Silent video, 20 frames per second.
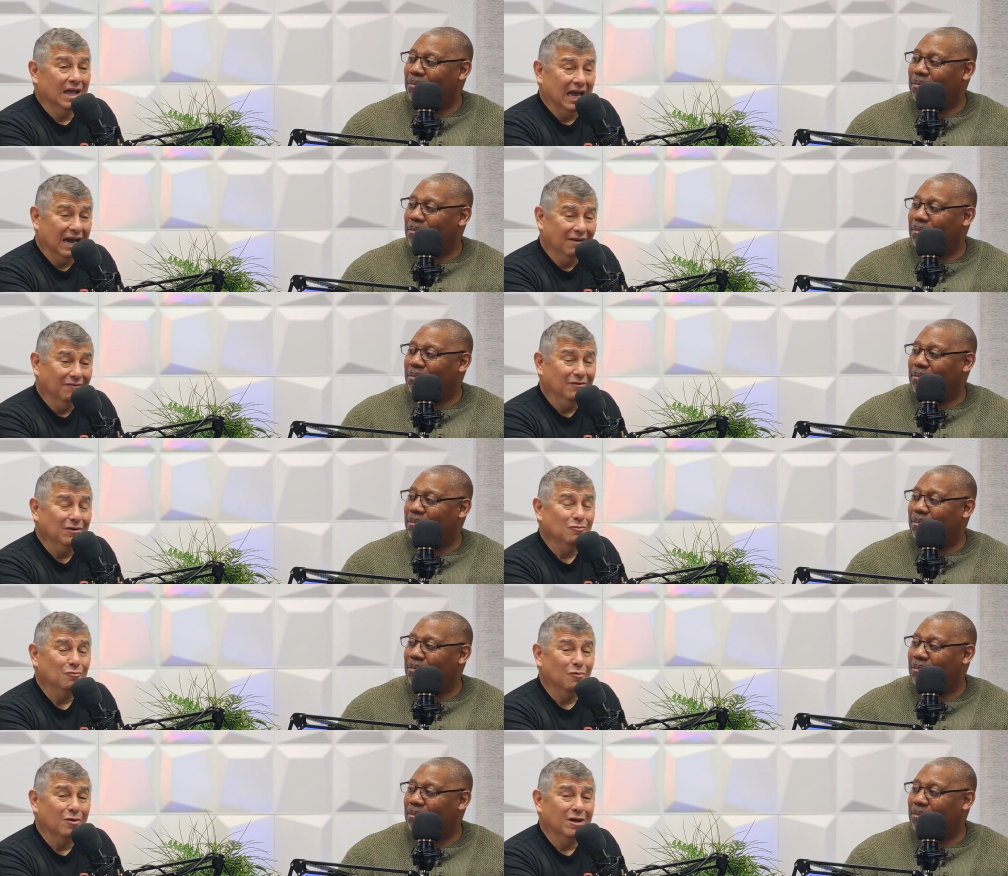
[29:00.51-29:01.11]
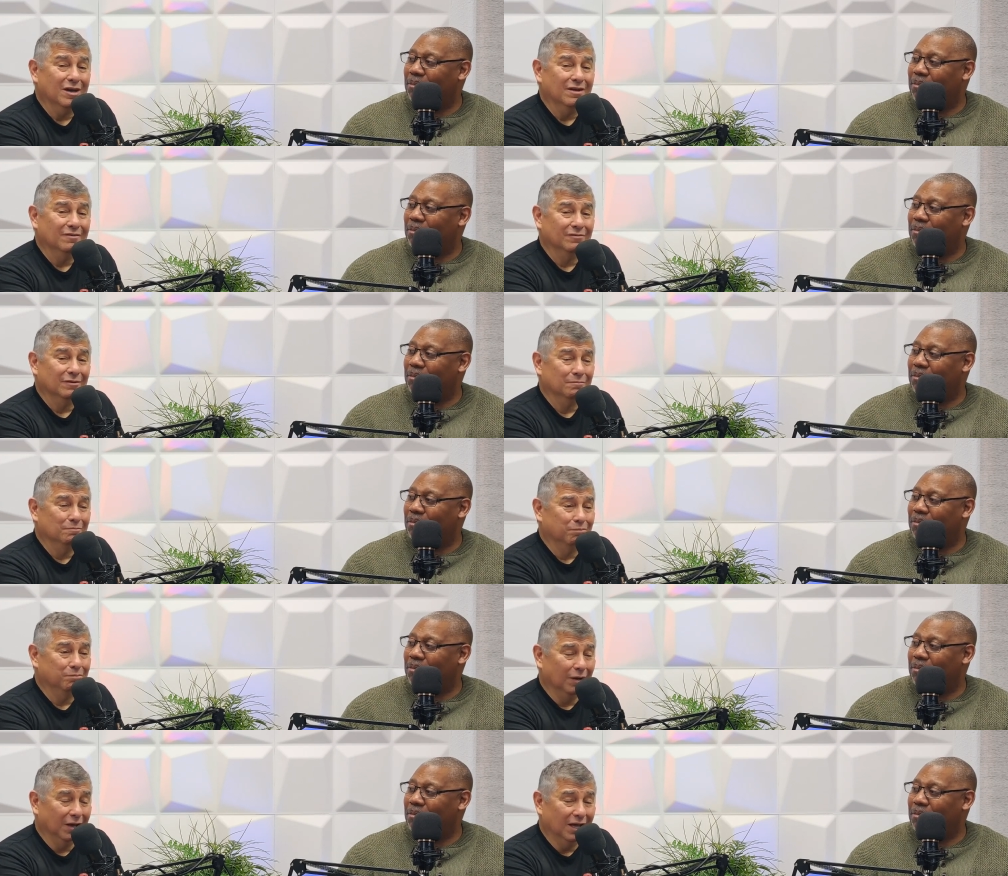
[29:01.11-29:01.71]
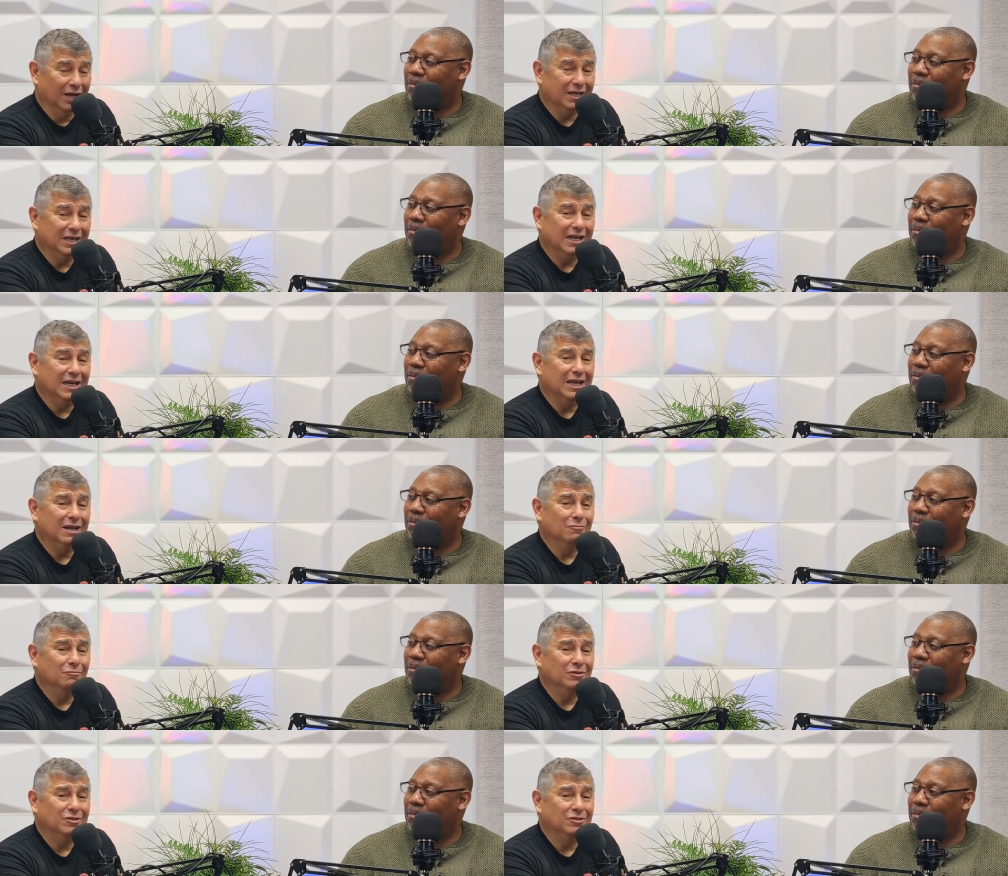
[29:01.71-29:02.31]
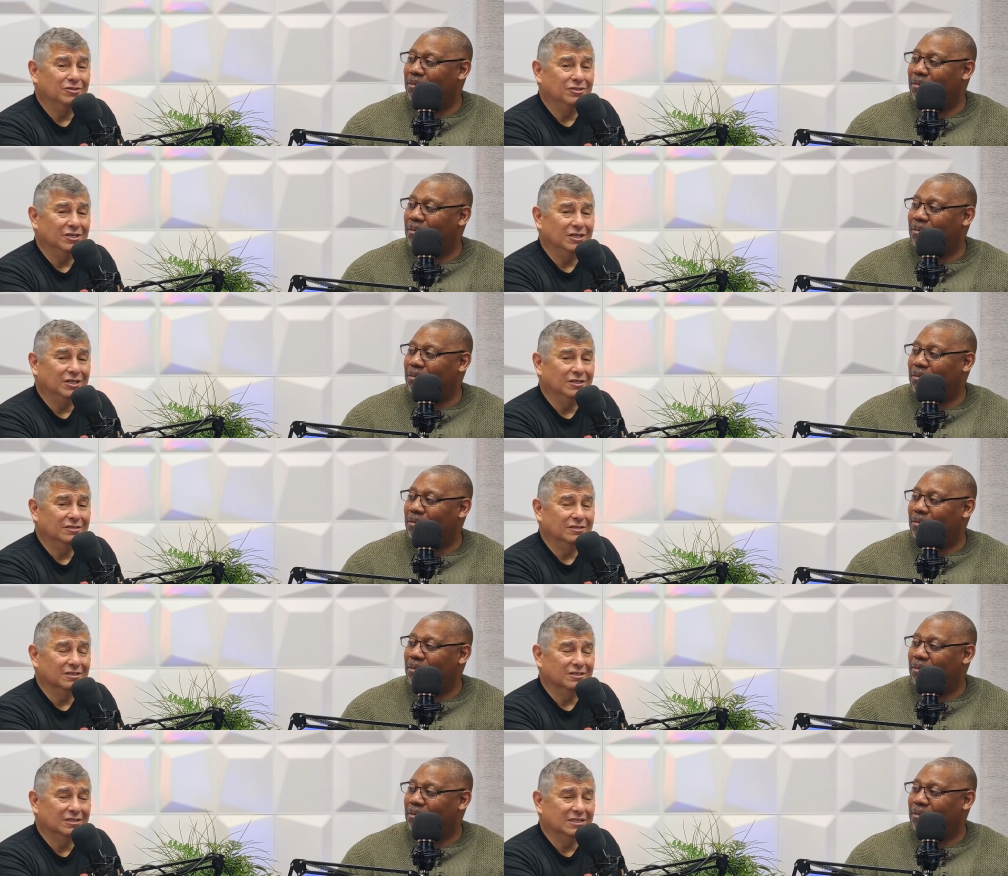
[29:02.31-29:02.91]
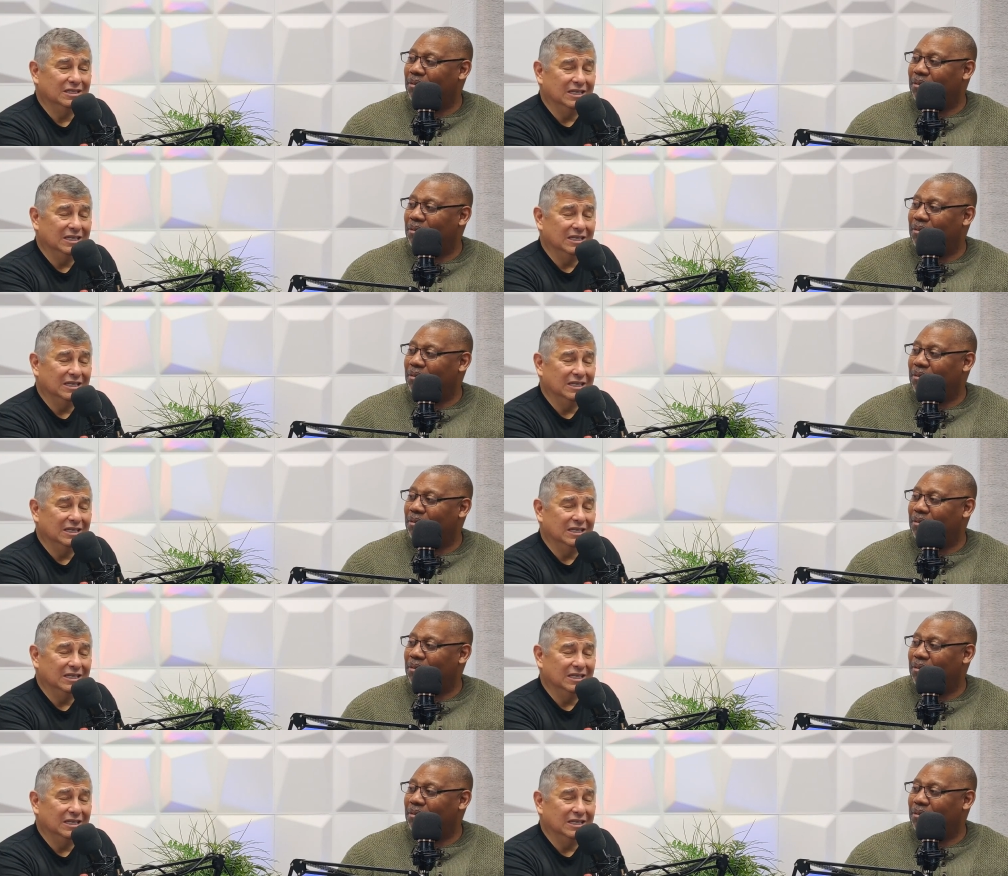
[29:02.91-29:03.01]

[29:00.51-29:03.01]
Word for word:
Speaker 1: Every one of them plugging in with Jesus,